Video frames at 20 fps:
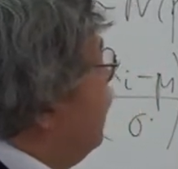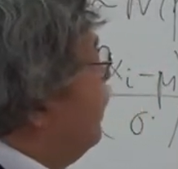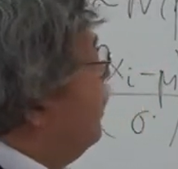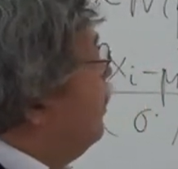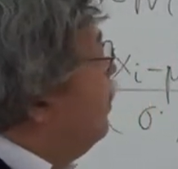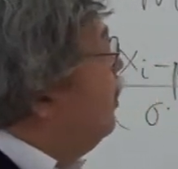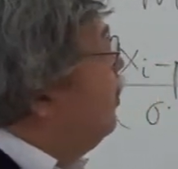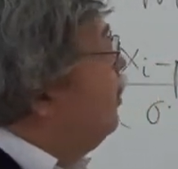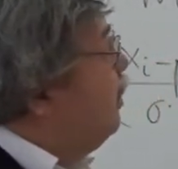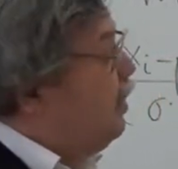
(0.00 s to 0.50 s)

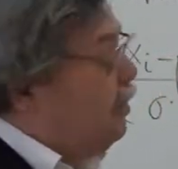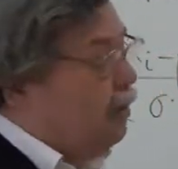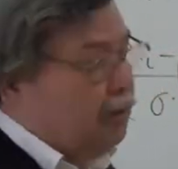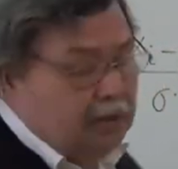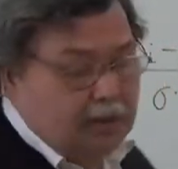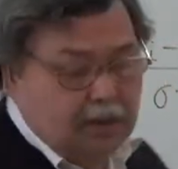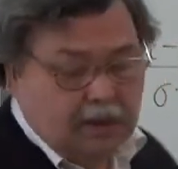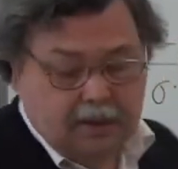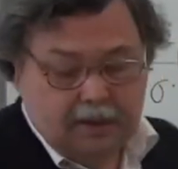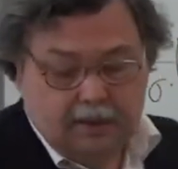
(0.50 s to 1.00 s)
how do we
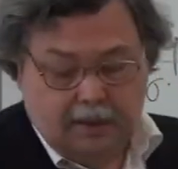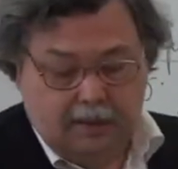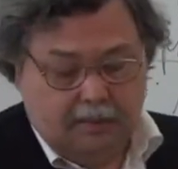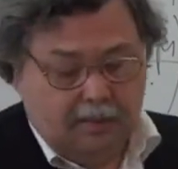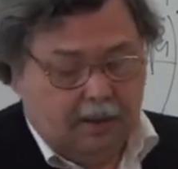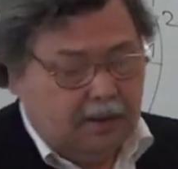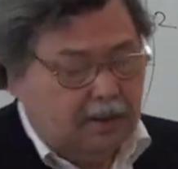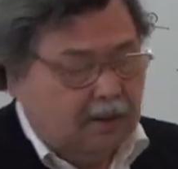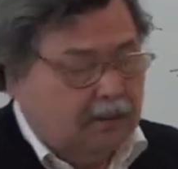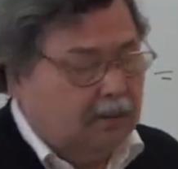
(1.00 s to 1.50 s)
use this
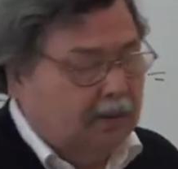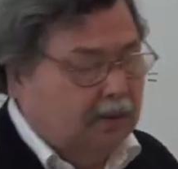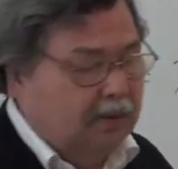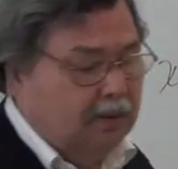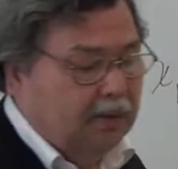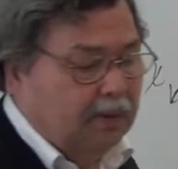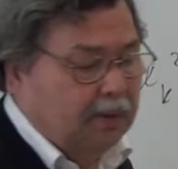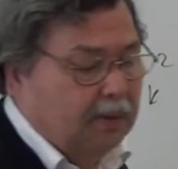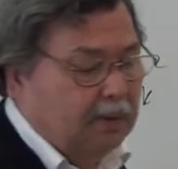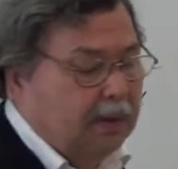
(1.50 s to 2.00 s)
remarkable
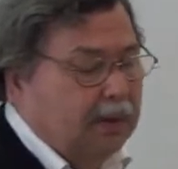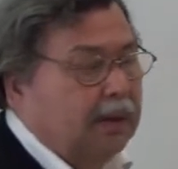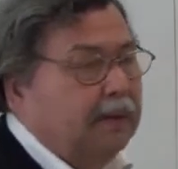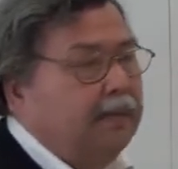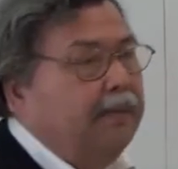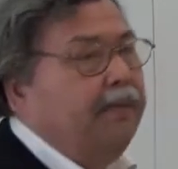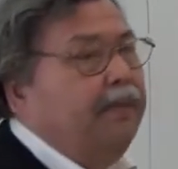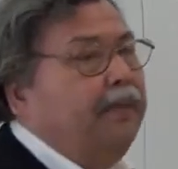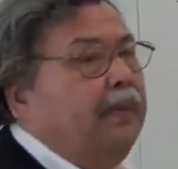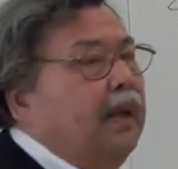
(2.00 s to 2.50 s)
formula?
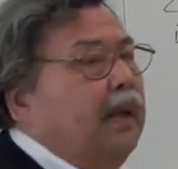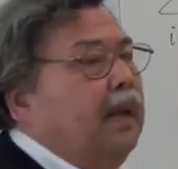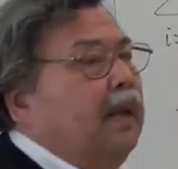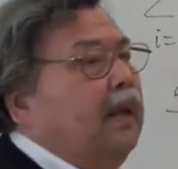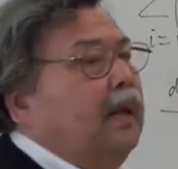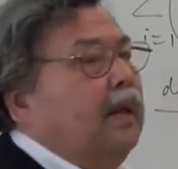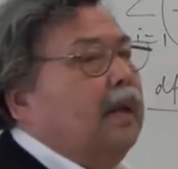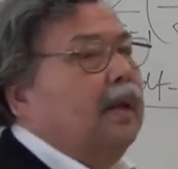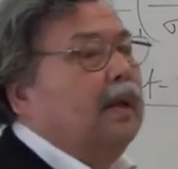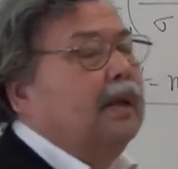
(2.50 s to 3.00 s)

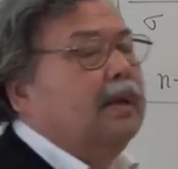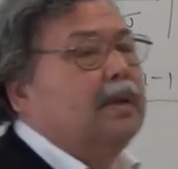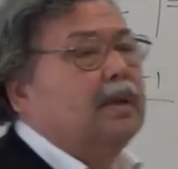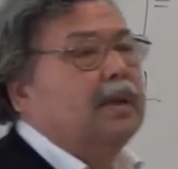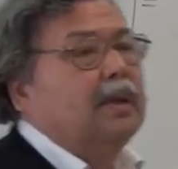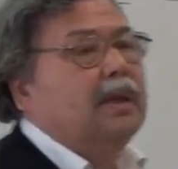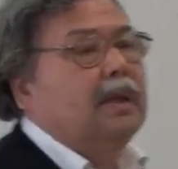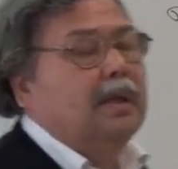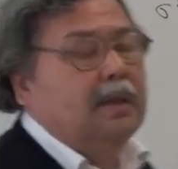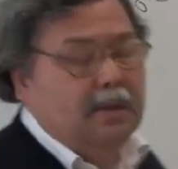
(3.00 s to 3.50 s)

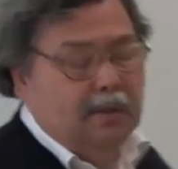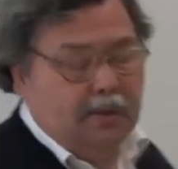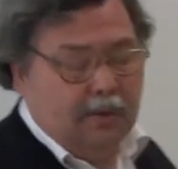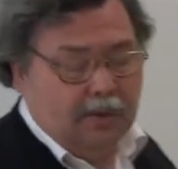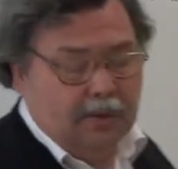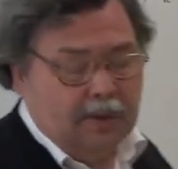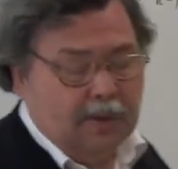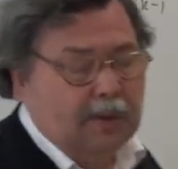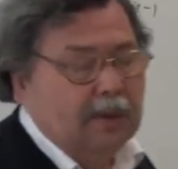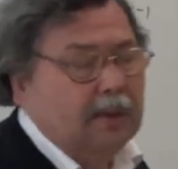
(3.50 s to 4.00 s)
Actually, it's
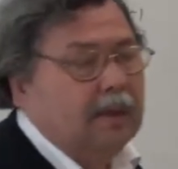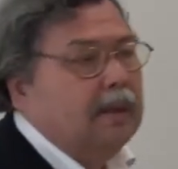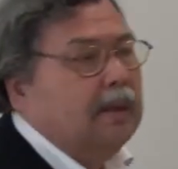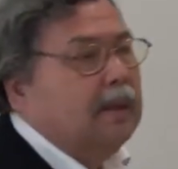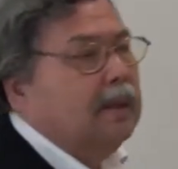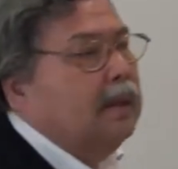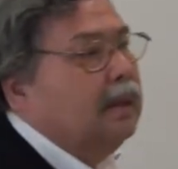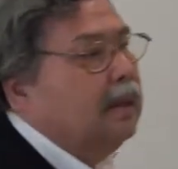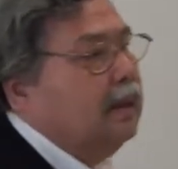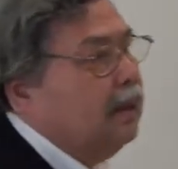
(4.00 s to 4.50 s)
used in
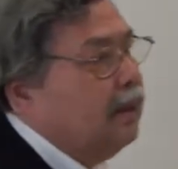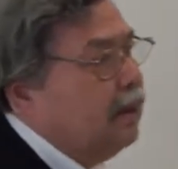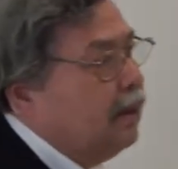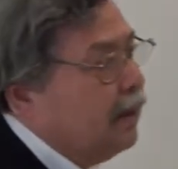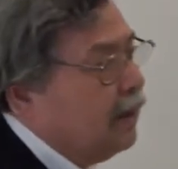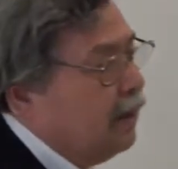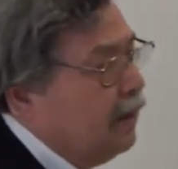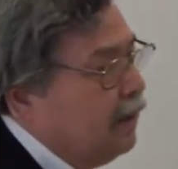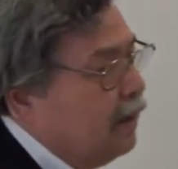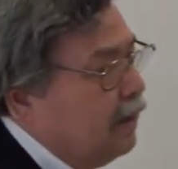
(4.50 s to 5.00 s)
a
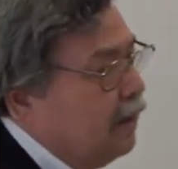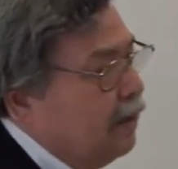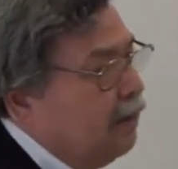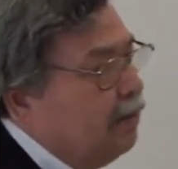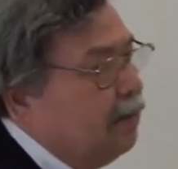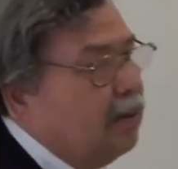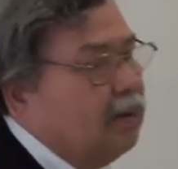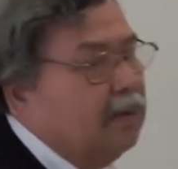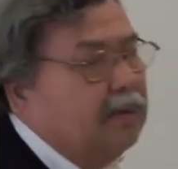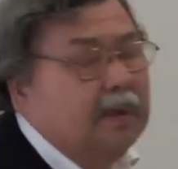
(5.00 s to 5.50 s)
great
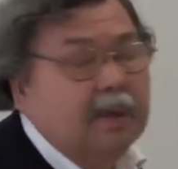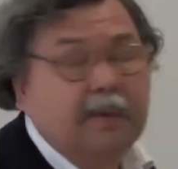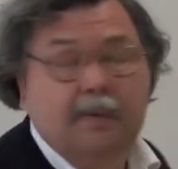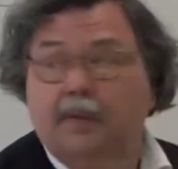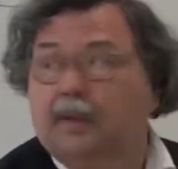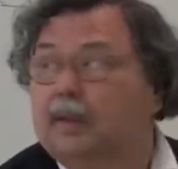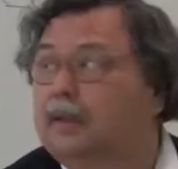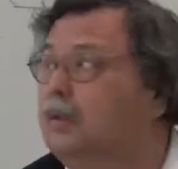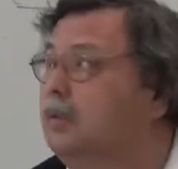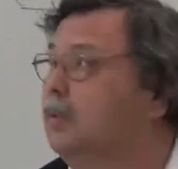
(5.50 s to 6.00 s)
number of
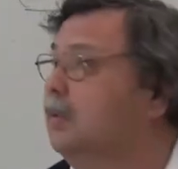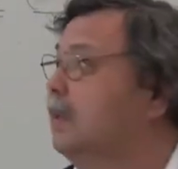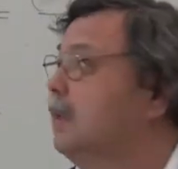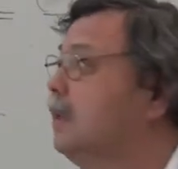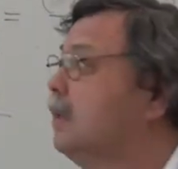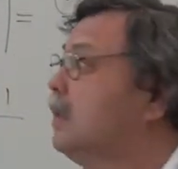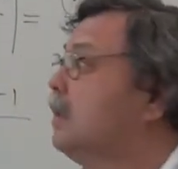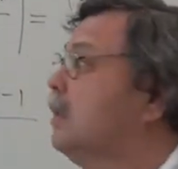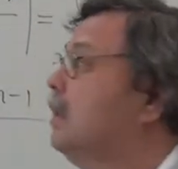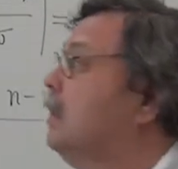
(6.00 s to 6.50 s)
different
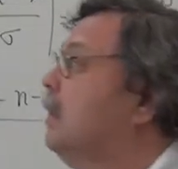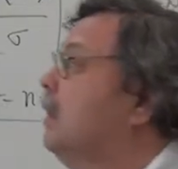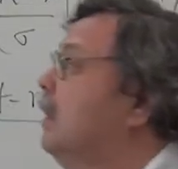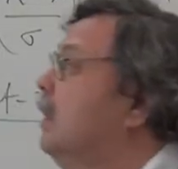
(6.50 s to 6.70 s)
ways,